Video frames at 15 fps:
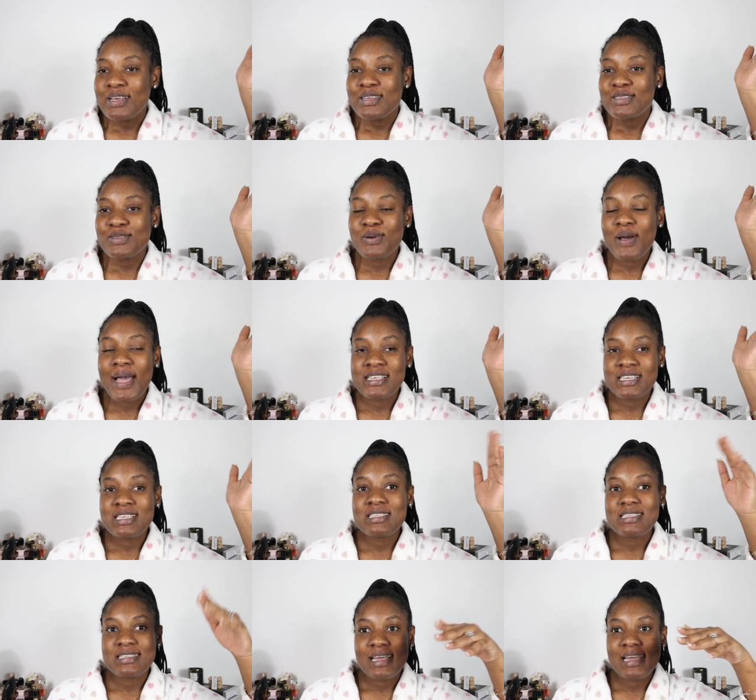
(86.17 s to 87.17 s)
so I just
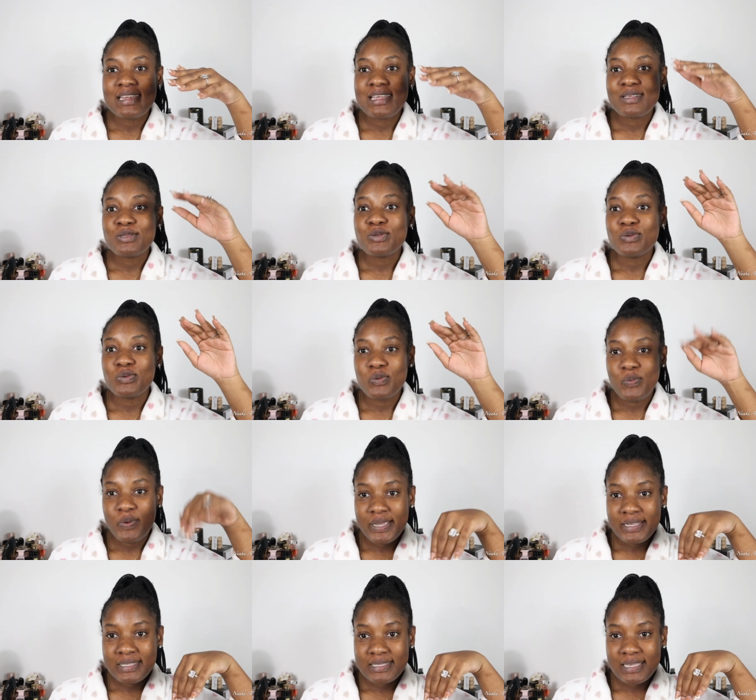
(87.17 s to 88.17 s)
decided to
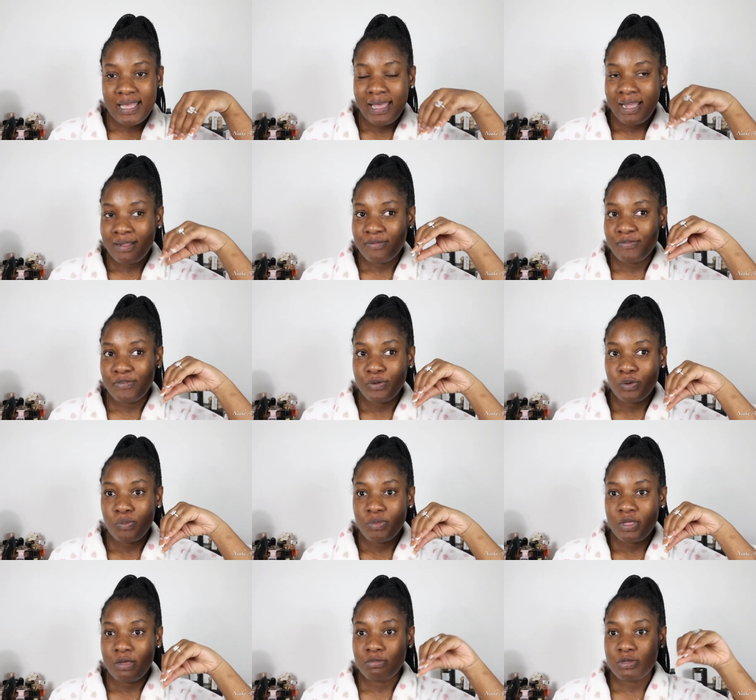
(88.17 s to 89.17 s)
wait and
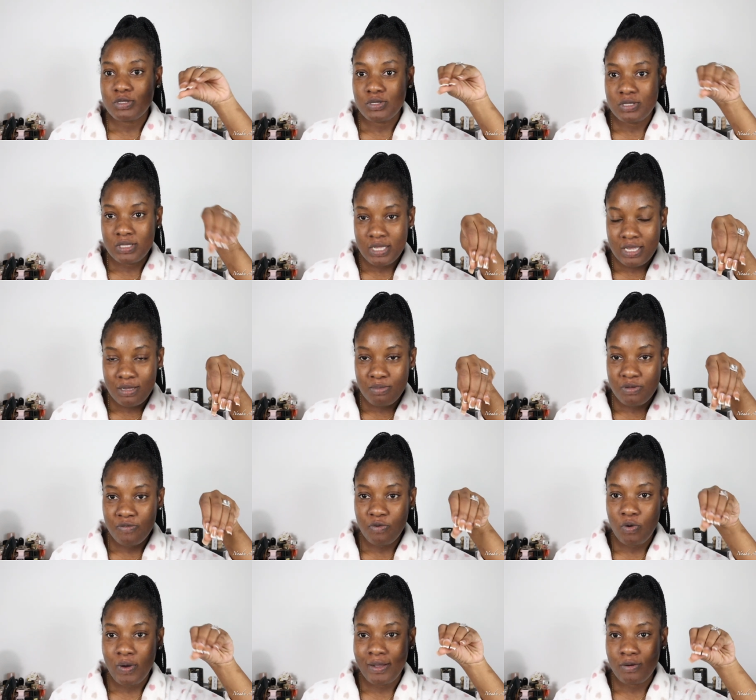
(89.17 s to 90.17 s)
film them today
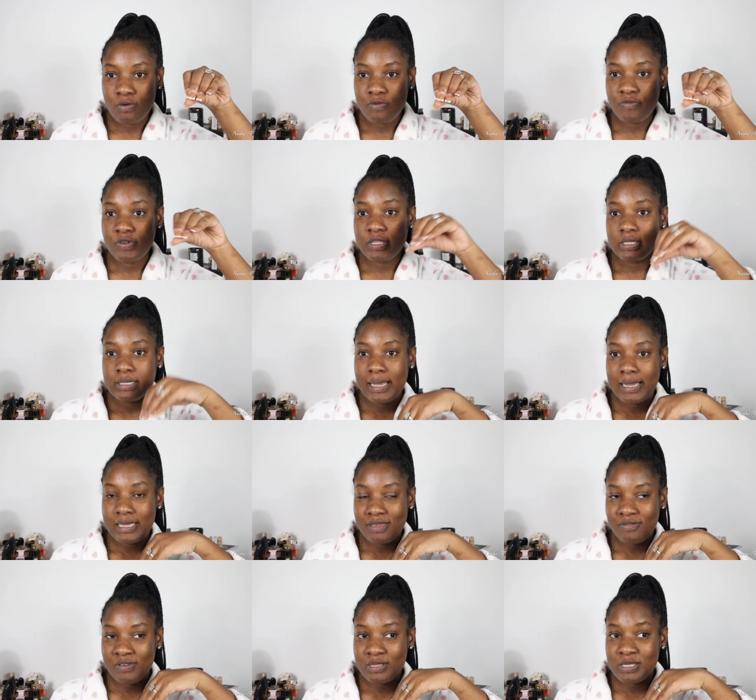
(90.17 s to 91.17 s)
before I go for the TAAG
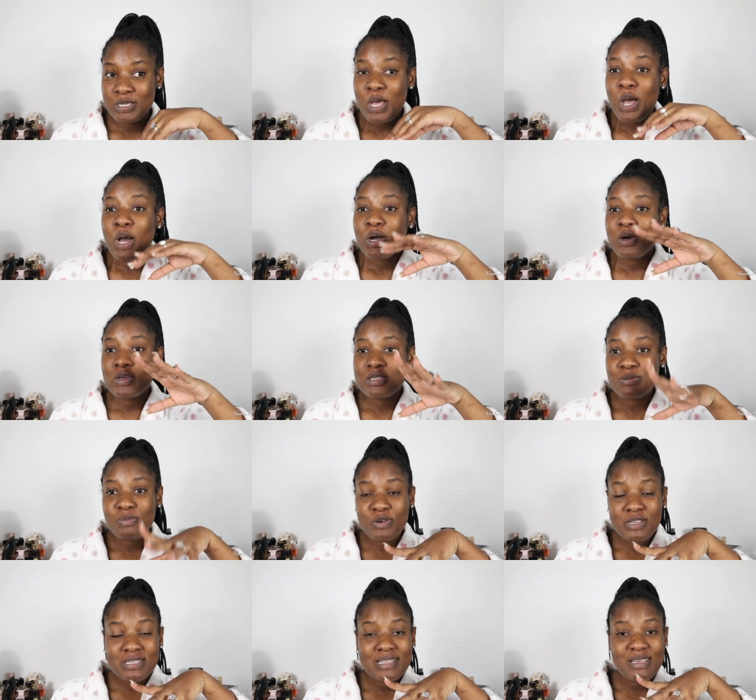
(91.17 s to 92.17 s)
event. Because
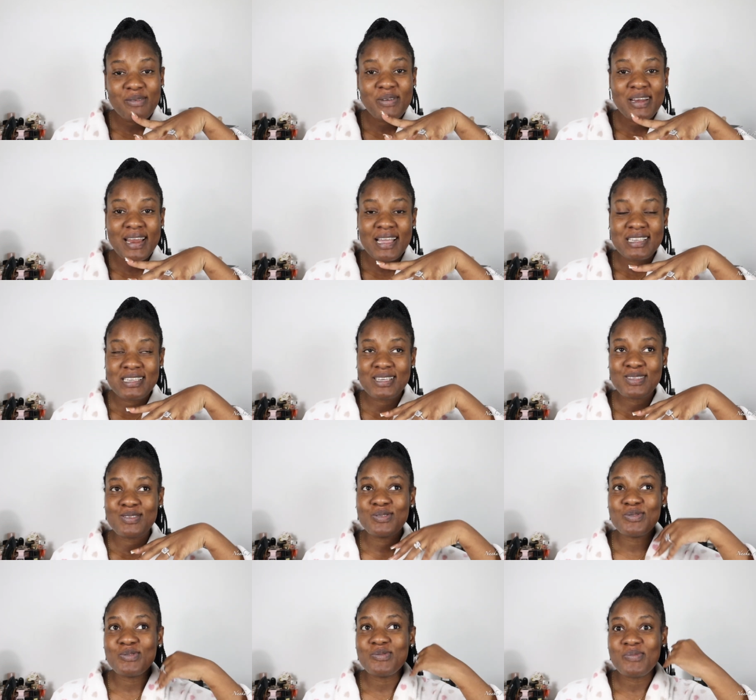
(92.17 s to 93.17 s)
mostly when I
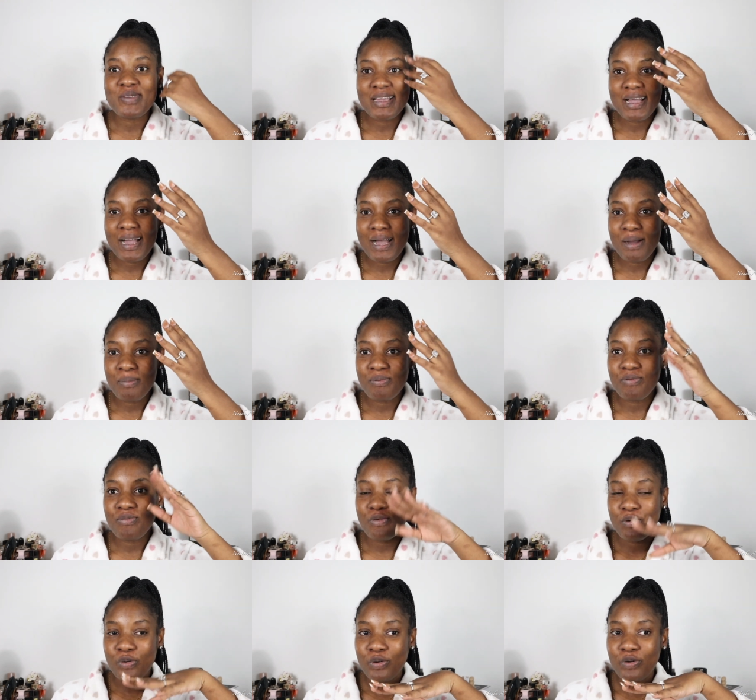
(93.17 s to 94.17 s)
just do makeup
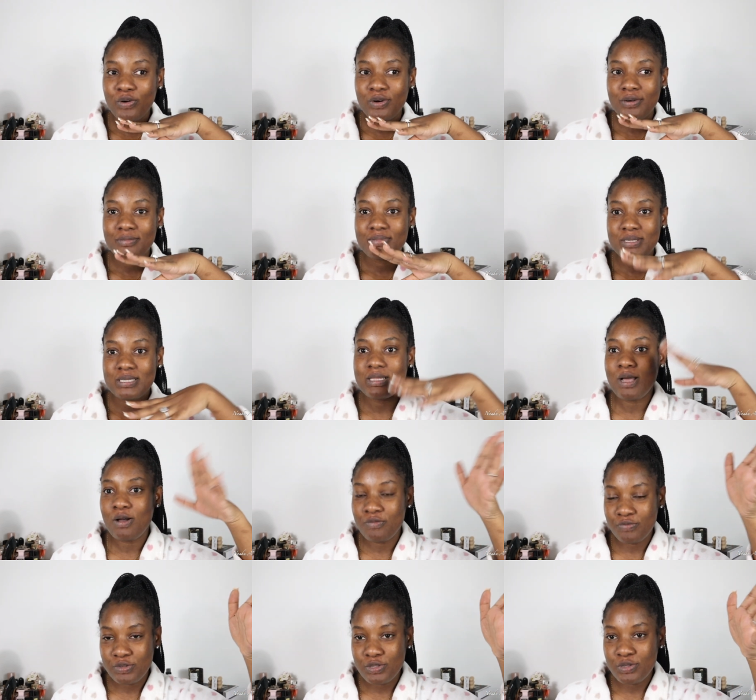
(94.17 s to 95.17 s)
for
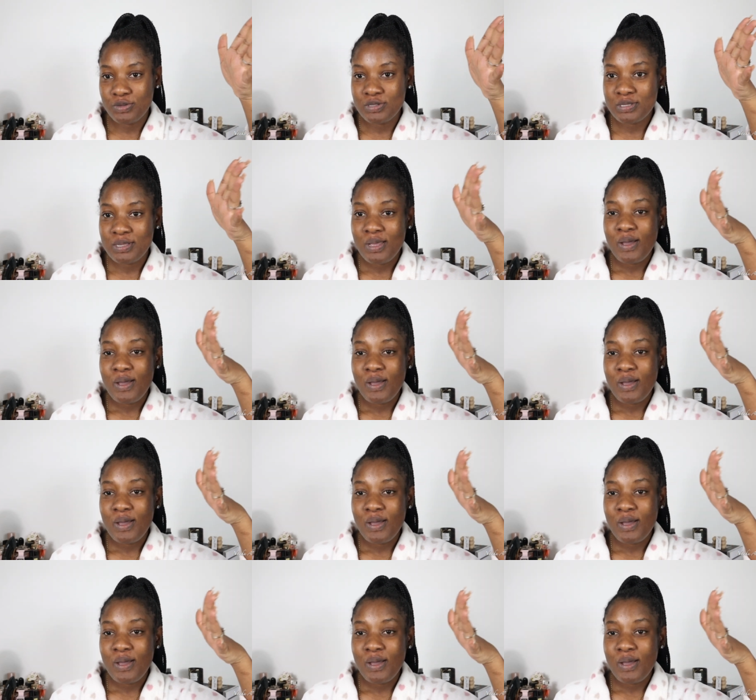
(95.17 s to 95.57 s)
sit-down videos,